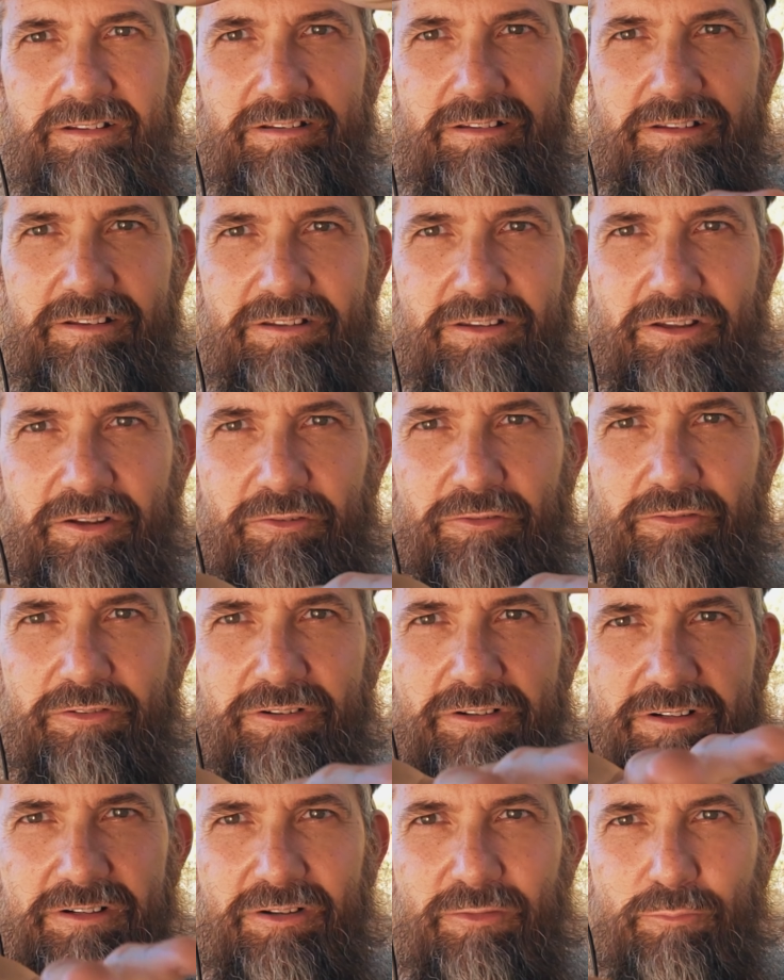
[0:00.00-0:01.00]
you know,
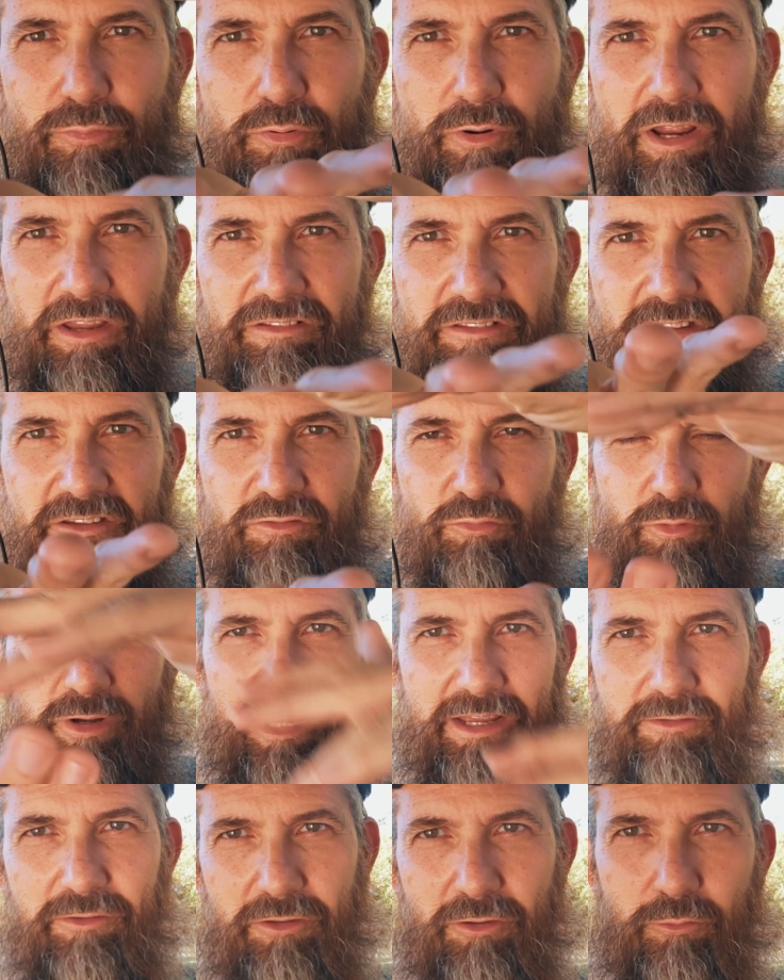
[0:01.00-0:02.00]
compressed this way,
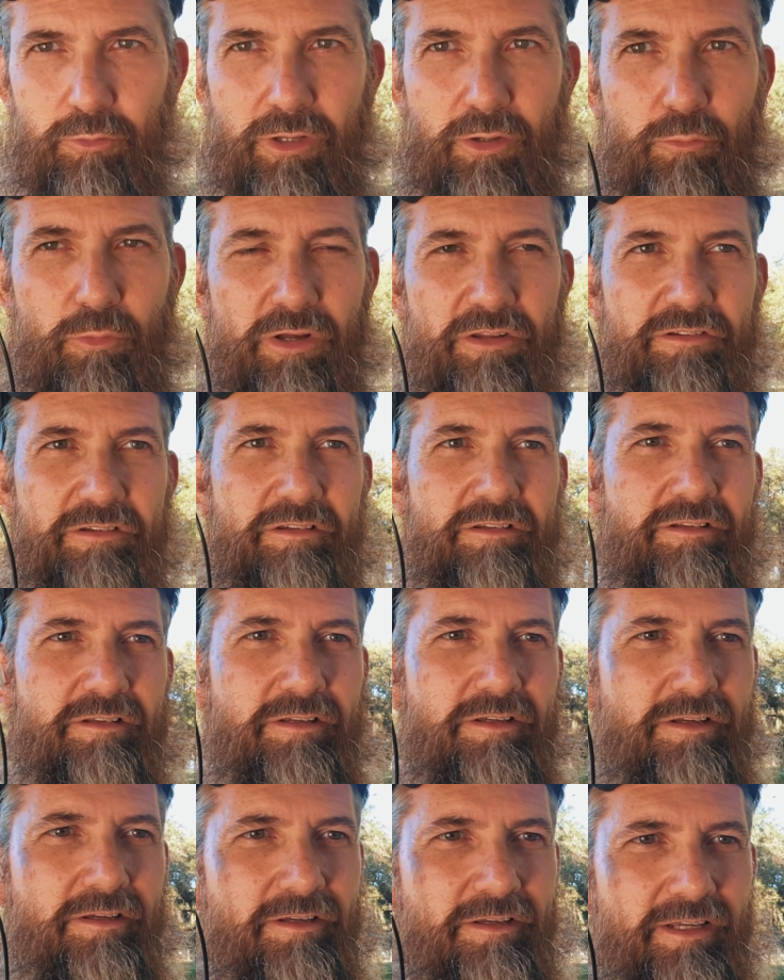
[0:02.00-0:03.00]
even though it really wasn't.
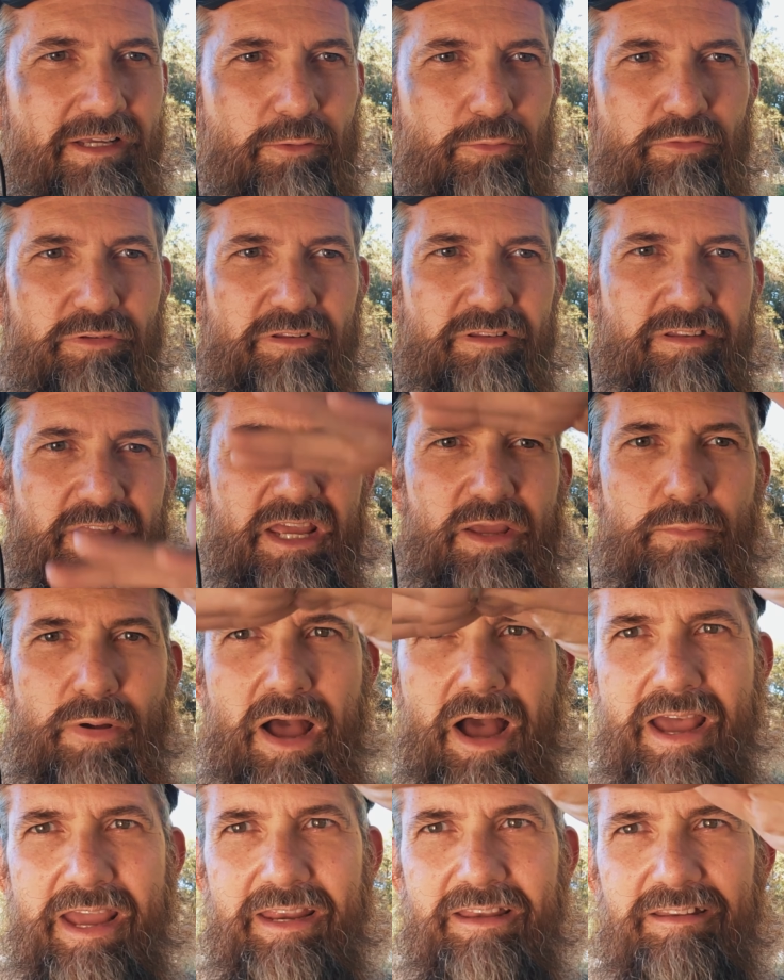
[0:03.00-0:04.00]
It was the same
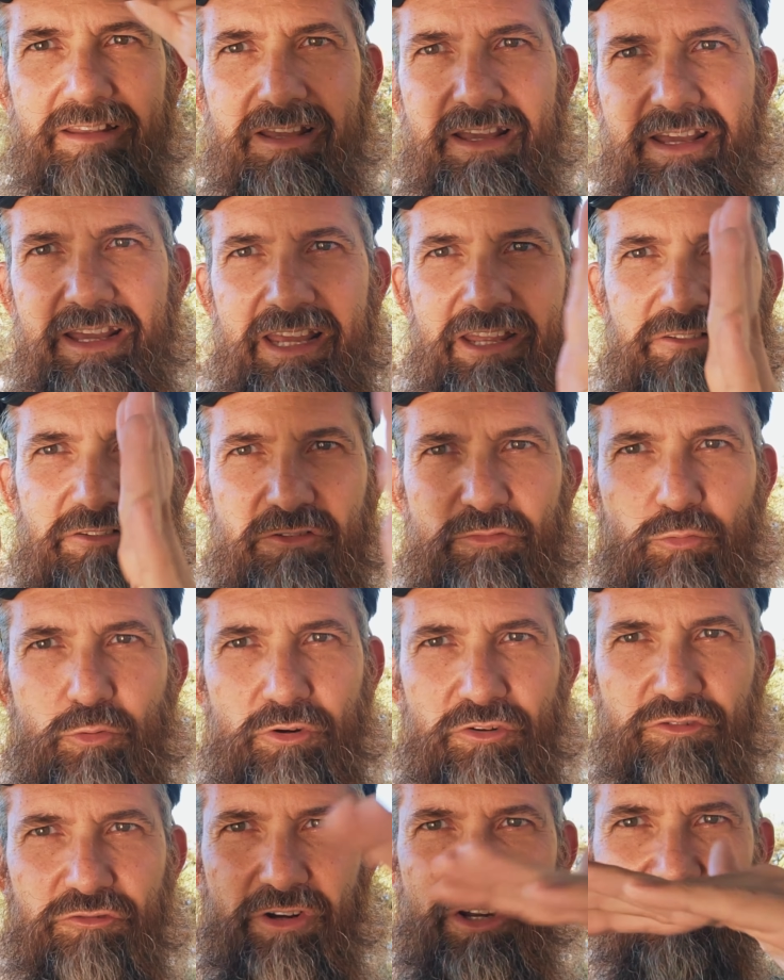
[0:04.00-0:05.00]
height, it's just where
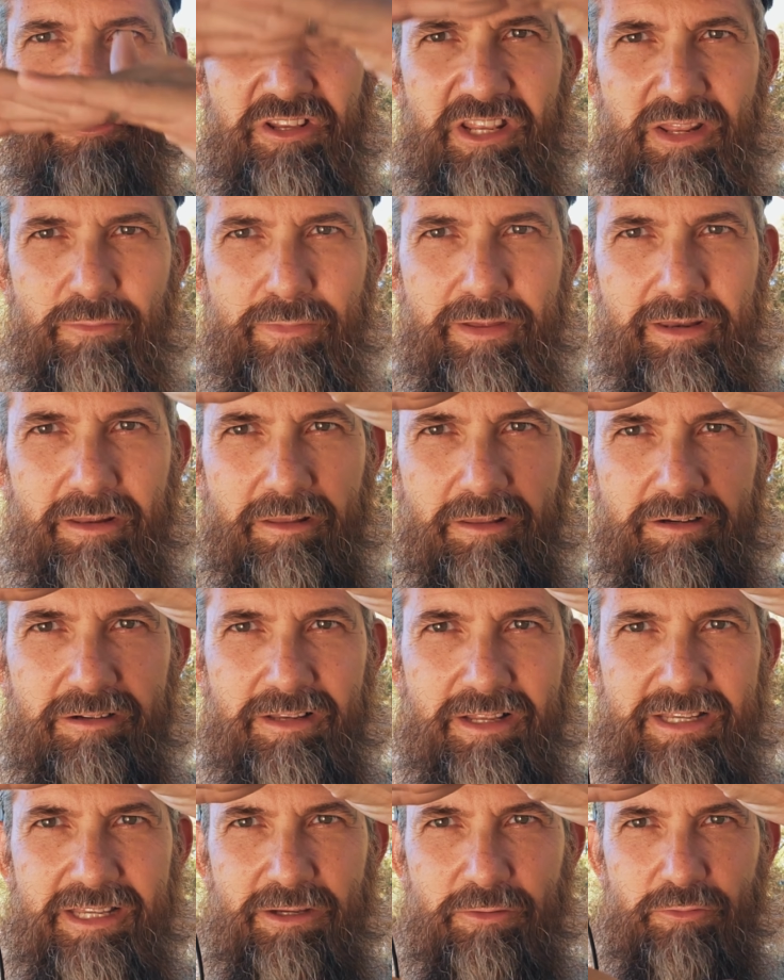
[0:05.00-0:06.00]
it stretched it, it made it look
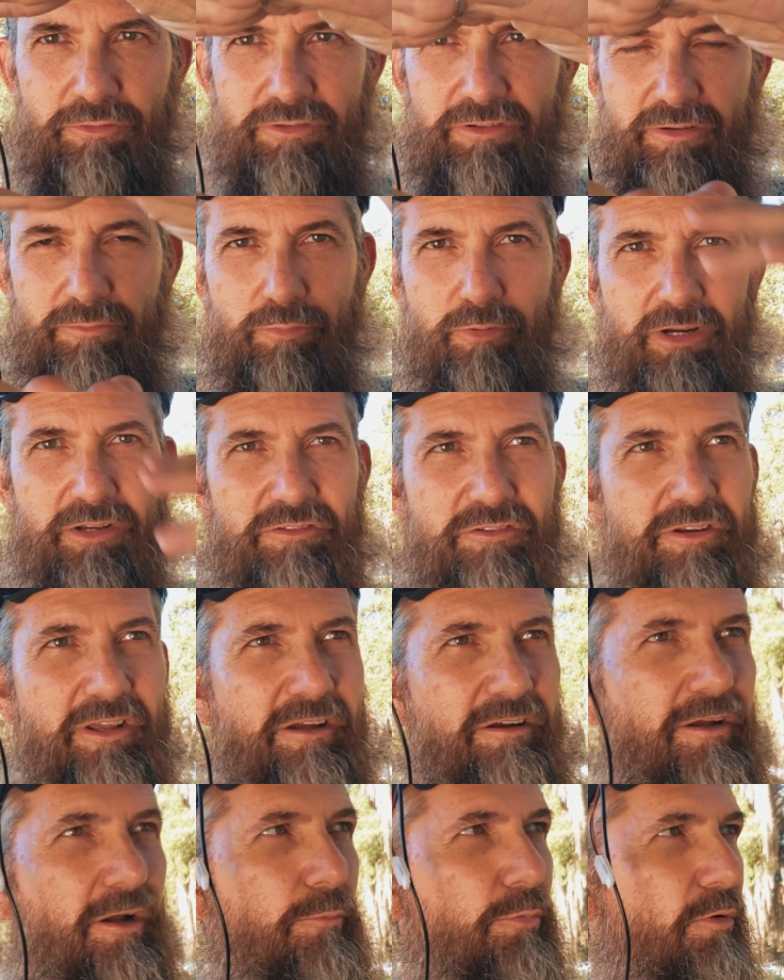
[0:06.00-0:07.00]
like it was compressed. You know
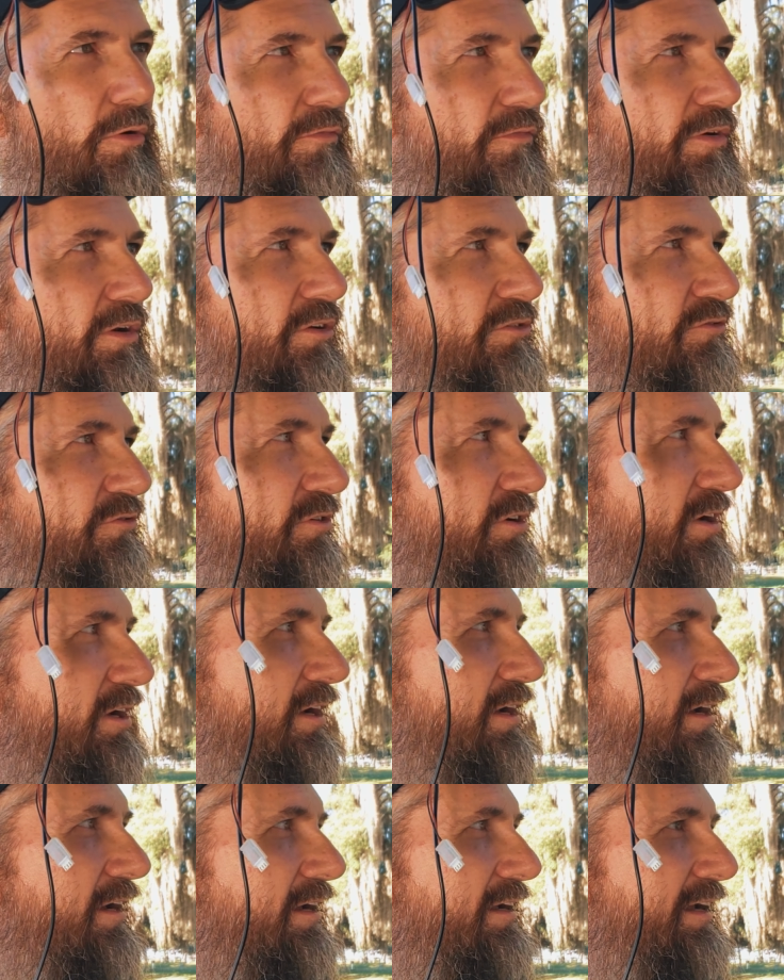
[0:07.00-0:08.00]
how GoPro footage
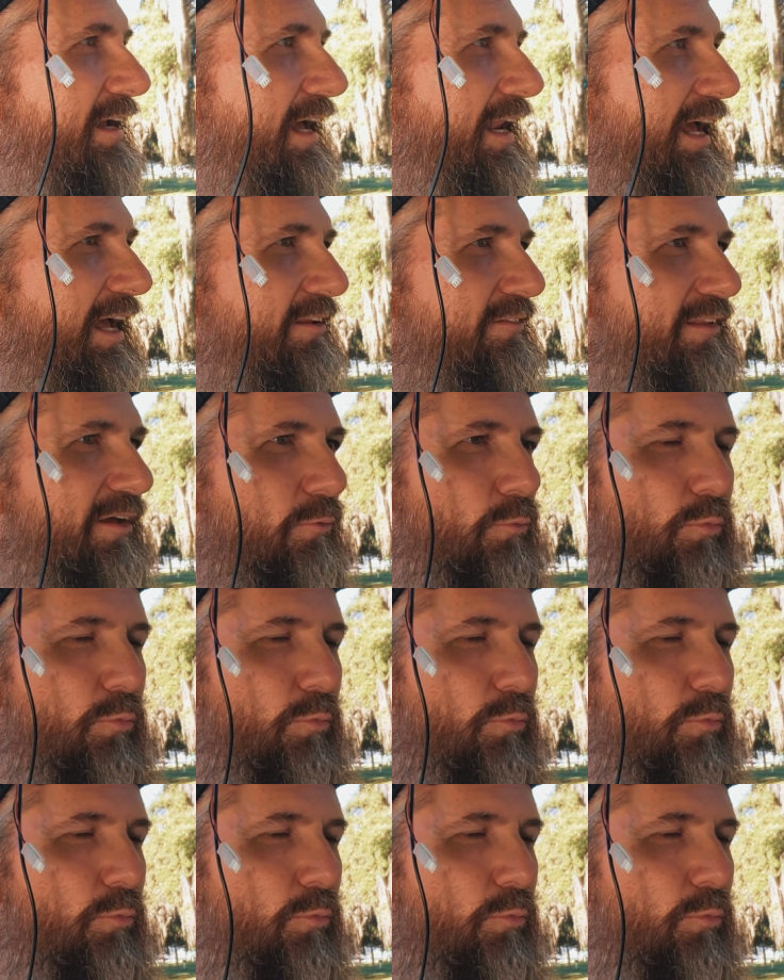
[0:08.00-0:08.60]
kind of has that